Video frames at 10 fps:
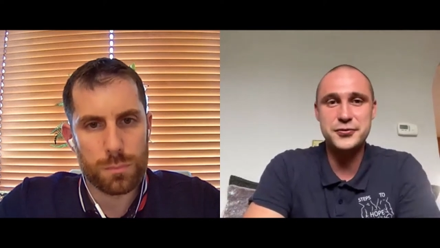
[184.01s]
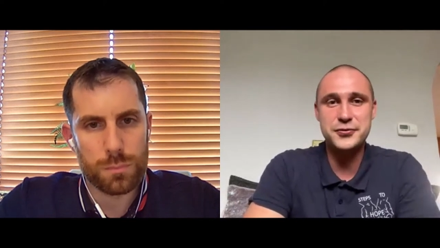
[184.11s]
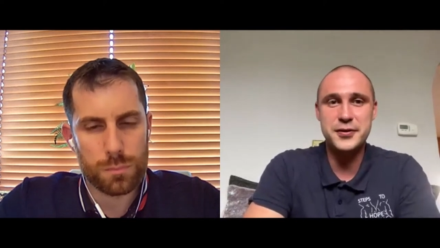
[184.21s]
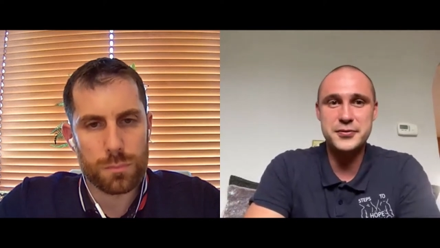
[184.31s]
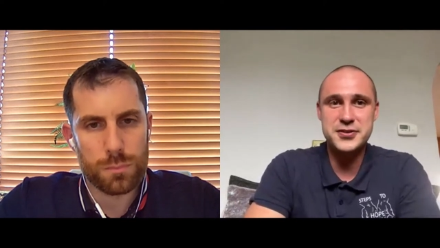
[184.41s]
Speaker 1: You
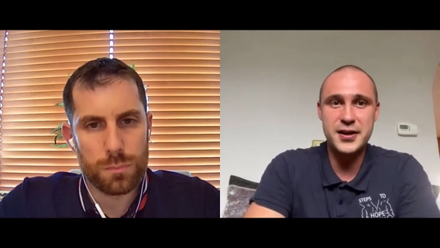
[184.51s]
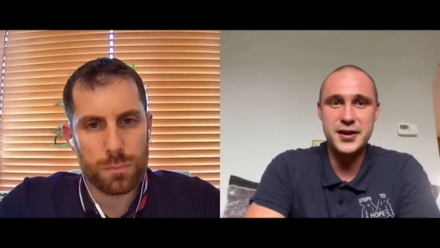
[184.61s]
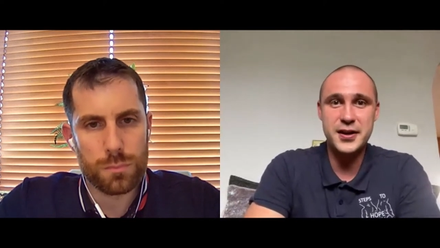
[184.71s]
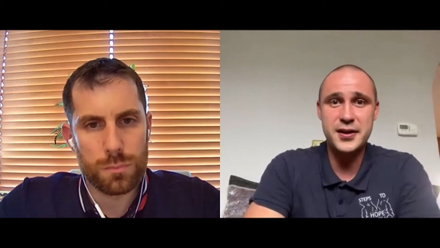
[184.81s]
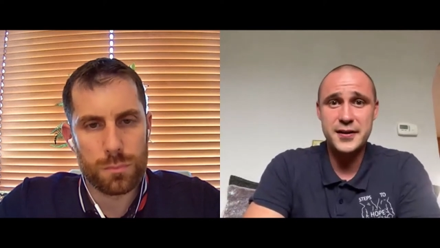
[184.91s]
know, it was
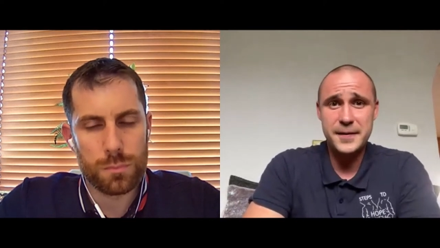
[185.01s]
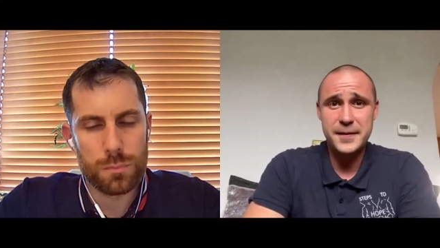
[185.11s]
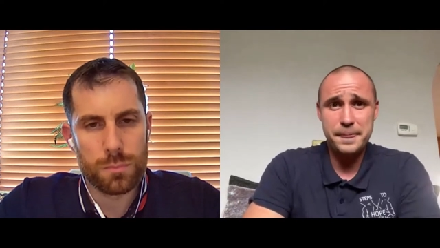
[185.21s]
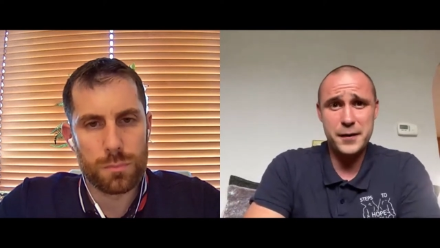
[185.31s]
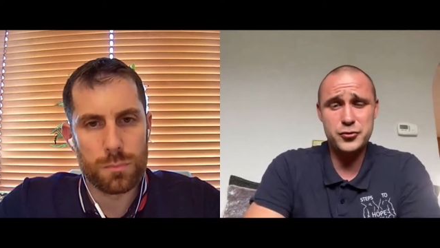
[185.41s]
uh,
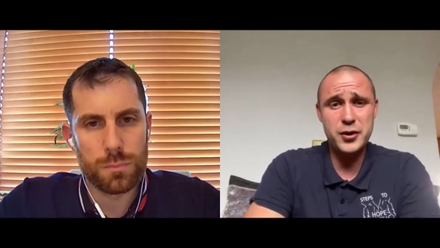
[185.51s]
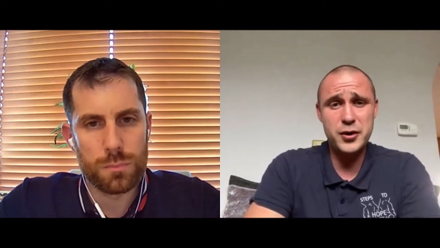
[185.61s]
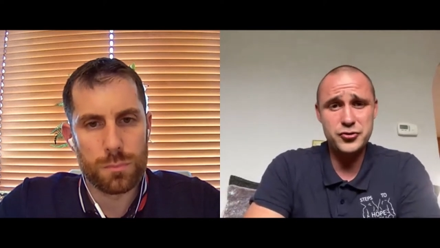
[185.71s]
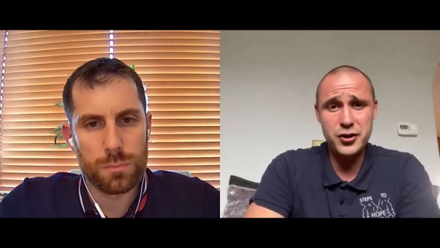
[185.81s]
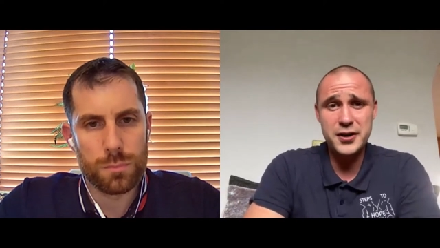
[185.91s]
it was
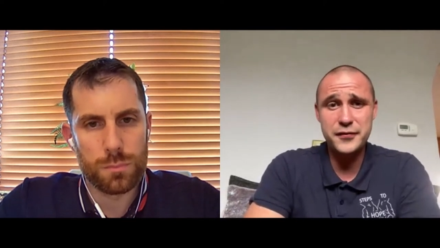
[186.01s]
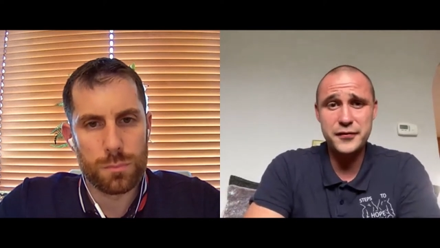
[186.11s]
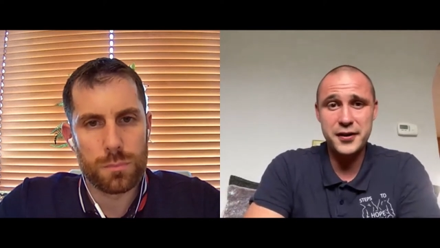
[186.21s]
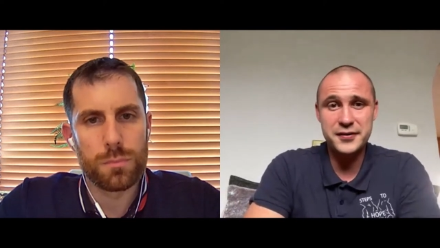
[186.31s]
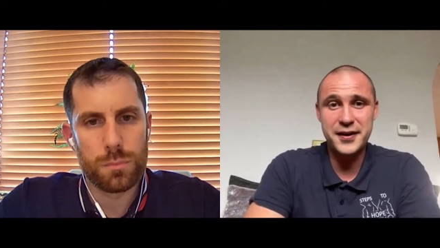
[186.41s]
quite
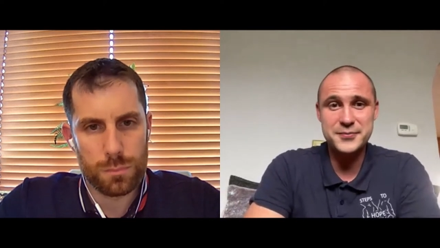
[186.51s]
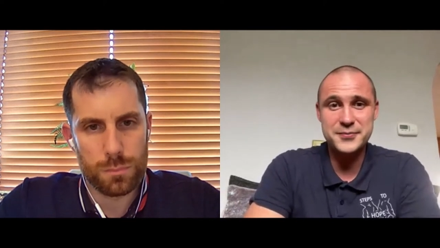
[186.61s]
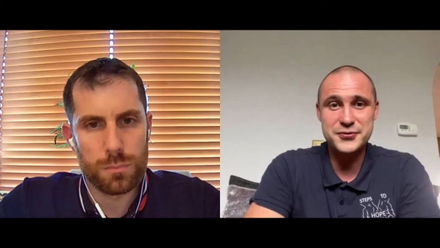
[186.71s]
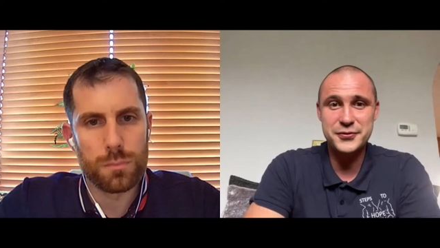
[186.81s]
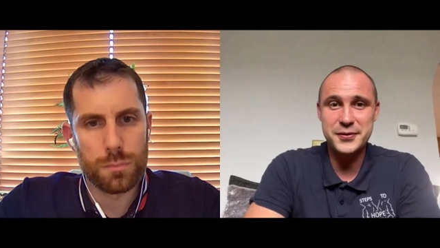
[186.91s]
stressful at times.